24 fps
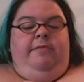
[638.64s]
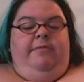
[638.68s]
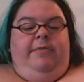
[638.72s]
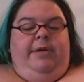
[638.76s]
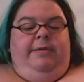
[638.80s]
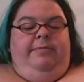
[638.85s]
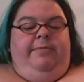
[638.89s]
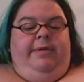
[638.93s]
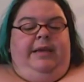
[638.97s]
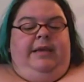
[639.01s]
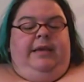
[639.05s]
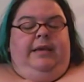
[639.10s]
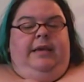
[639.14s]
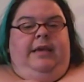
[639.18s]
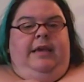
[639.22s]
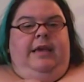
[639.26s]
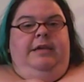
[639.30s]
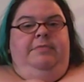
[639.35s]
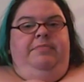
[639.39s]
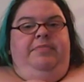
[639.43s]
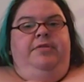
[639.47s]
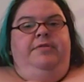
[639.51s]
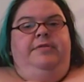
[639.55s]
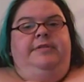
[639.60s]
And
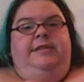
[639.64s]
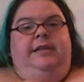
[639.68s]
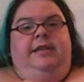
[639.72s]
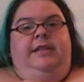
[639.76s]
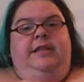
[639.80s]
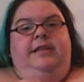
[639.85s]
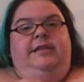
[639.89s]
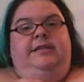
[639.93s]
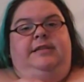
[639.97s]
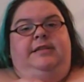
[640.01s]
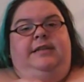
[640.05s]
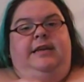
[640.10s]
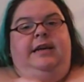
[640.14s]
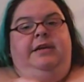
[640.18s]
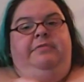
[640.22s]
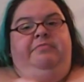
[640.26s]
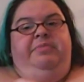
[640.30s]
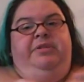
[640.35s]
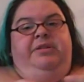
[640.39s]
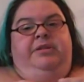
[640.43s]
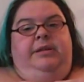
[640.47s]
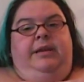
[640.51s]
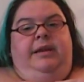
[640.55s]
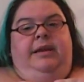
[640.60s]
that way we can keep
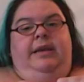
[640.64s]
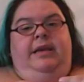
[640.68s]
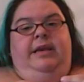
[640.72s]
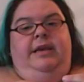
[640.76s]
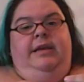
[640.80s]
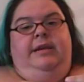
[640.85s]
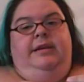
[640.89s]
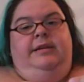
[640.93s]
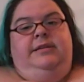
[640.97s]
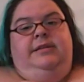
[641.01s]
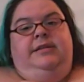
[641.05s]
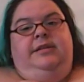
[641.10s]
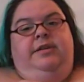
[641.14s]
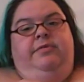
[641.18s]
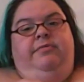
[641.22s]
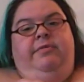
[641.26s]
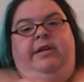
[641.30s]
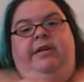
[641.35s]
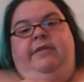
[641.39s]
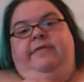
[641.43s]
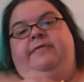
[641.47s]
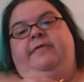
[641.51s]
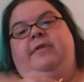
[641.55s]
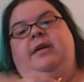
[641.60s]
using this deck
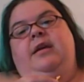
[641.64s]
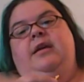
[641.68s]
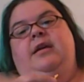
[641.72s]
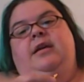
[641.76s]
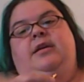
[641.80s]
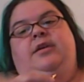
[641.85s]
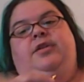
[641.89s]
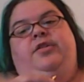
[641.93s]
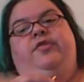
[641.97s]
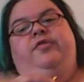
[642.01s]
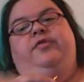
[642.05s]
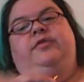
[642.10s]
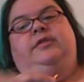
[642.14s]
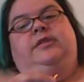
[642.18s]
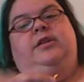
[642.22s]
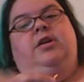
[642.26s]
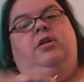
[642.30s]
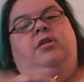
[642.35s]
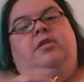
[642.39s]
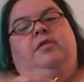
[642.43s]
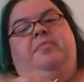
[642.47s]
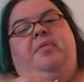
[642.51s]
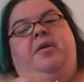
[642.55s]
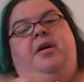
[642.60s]
building kit until we've
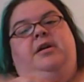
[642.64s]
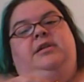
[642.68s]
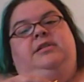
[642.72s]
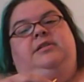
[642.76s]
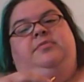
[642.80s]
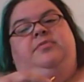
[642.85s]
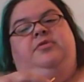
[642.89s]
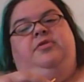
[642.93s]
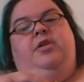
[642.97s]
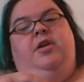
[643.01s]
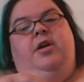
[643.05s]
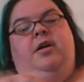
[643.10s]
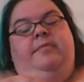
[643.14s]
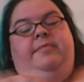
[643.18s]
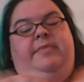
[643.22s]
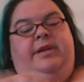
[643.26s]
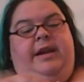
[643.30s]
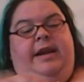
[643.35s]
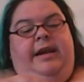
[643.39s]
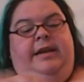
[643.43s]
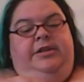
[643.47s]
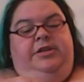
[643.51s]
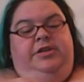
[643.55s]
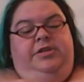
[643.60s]
used all the
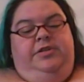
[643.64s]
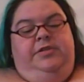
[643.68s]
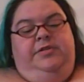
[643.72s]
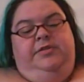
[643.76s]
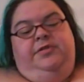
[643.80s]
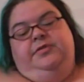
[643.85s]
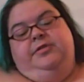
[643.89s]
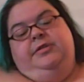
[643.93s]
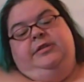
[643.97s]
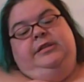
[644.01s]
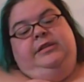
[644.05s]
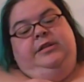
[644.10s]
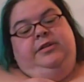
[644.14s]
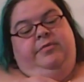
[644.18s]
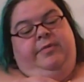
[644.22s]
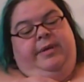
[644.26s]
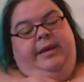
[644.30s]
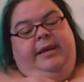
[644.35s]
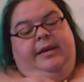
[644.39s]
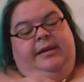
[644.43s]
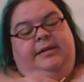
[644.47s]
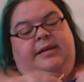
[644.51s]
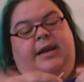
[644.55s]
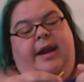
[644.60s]
possible
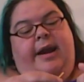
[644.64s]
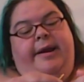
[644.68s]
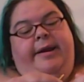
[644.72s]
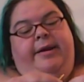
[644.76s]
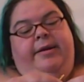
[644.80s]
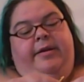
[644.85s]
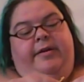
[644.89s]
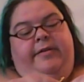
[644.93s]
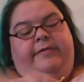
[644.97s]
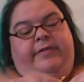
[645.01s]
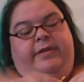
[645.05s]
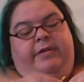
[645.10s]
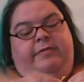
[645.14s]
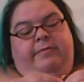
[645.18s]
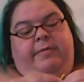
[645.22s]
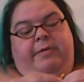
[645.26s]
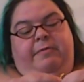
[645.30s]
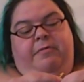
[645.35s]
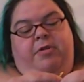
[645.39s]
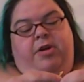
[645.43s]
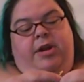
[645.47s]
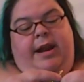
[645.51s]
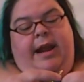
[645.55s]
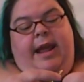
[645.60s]
combinations, or until we get
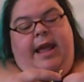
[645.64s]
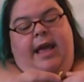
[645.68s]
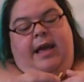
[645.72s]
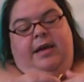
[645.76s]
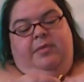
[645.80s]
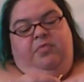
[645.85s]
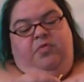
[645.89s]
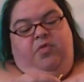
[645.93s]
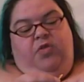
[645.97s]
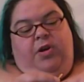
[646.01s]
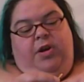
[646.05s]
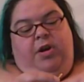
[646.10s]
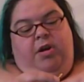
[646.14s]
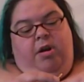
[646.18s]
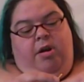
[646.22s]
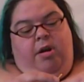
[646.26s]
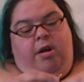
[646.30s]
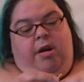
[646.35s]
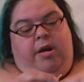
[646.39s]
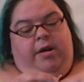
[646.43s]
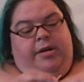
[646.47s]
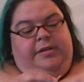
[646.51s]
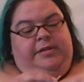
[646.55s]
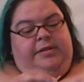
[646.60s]
tired of it and we want
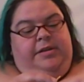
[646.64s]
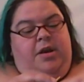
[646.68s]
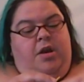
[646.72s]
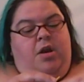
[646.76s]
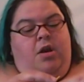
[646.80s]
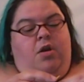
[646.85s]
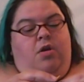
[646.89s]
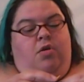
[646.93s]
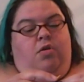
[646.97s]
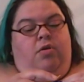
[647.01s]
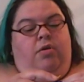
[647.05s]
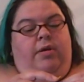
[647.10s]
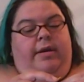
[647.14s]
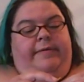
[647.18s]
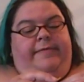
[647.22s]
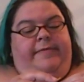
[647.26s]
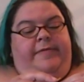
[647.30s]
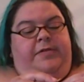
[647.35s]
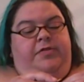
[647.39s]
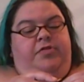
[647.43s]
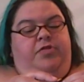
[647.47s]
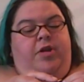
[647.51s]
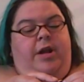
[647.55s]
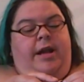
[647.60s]
to add more
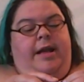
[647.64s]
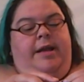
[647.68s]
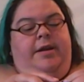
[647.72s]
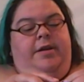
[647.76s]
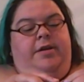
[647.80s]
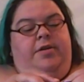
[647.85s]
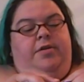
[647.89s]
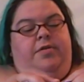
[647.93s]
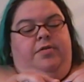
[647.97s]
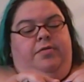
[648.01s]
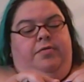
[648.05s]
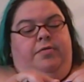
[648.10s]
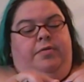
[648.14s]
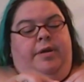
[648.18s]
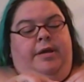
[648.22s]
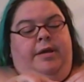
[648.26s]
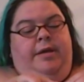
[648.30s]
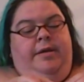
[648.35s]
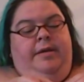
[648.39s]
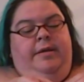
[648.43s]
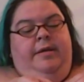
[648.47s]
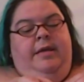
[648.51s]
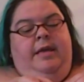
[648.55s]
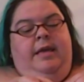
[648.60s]
cards, or even
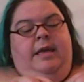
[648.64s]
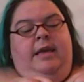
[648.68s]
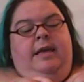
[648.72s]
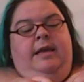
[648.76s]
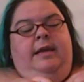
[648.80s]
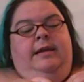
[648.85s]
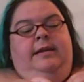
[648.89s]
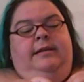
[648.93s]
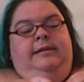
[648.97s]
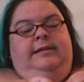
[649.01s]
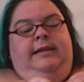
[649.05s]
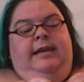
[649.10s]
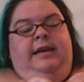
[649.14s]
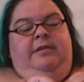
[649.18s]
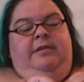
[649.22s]
try a new